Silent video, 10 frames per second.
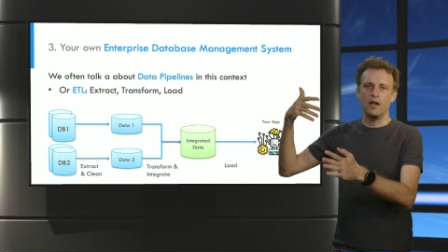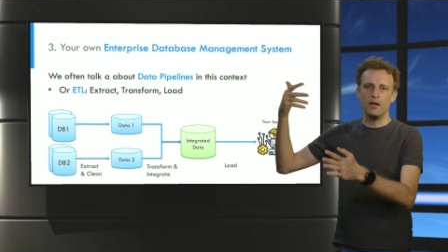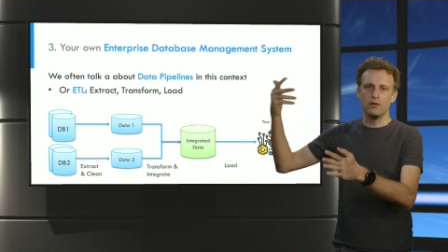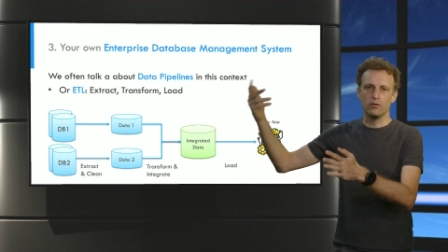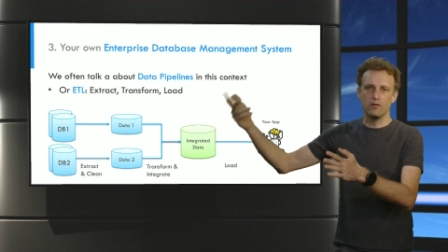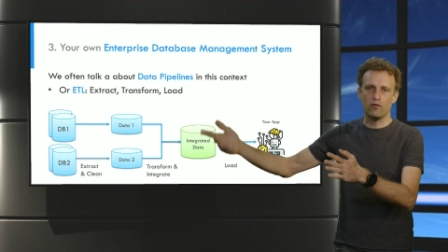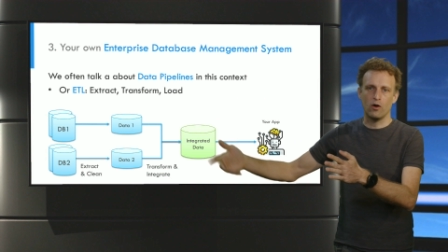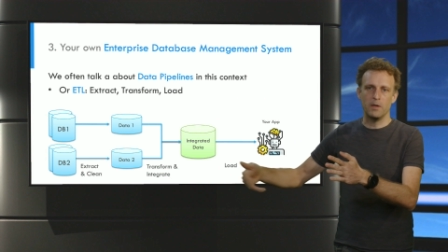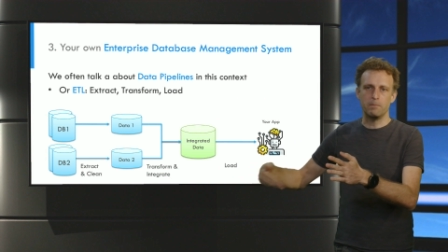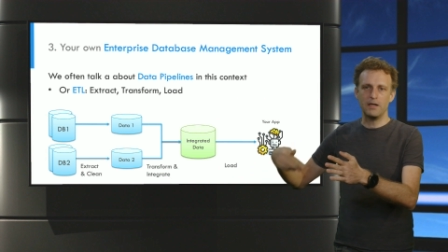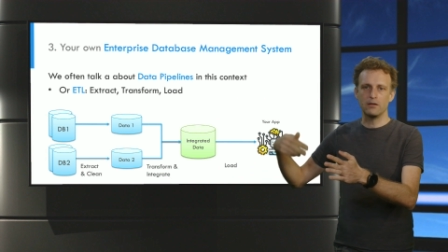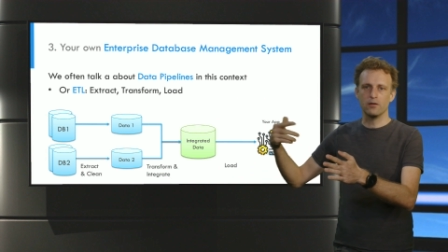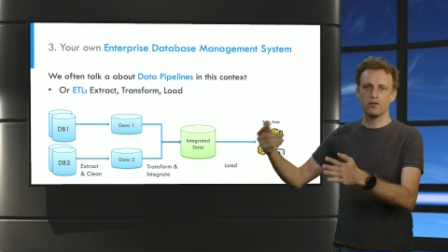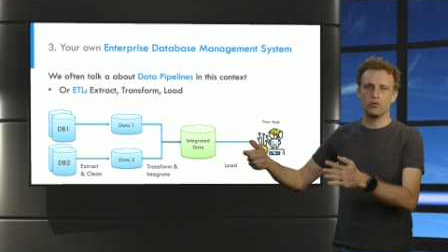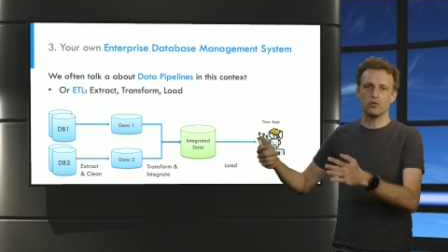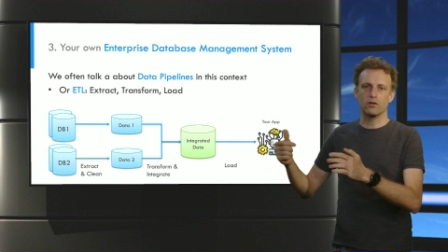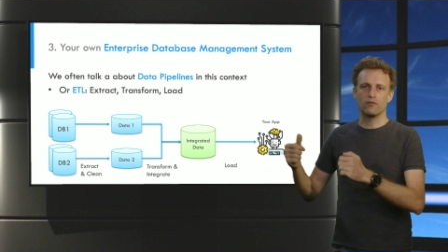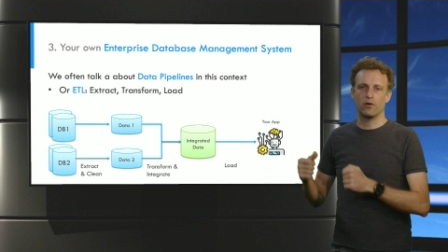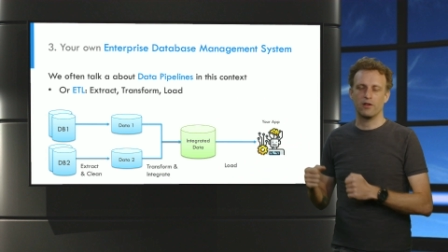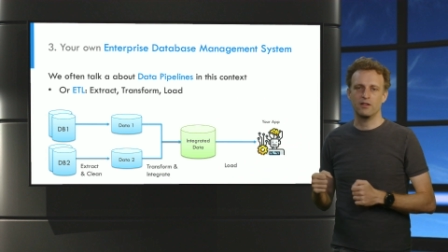into a format better suited
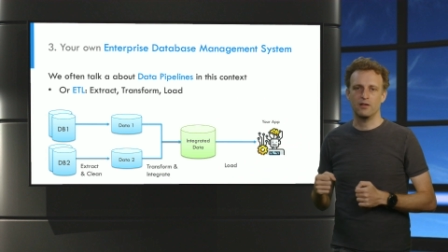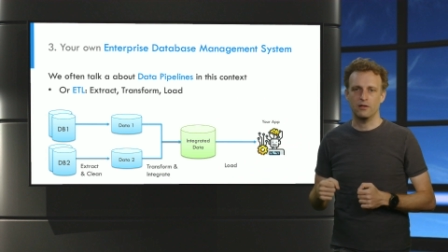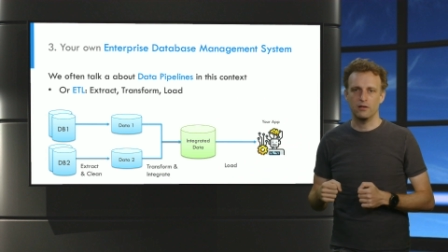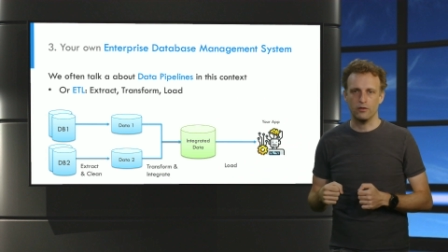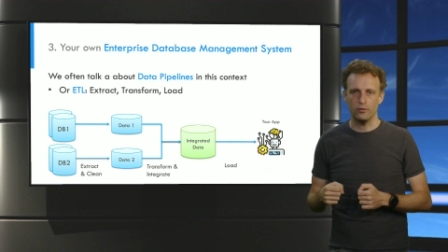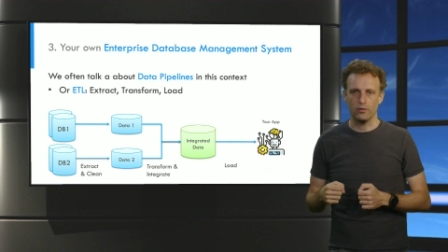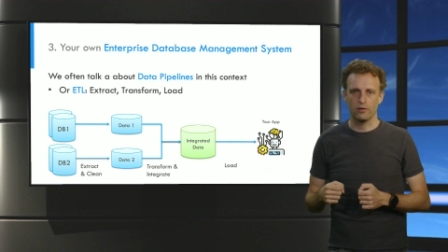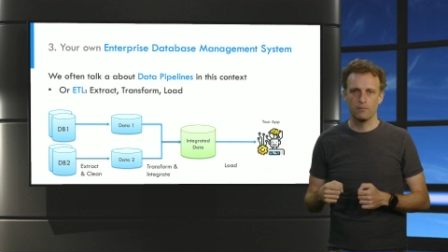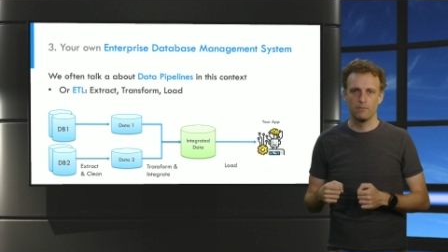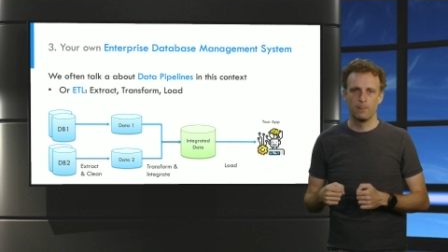for the intended use,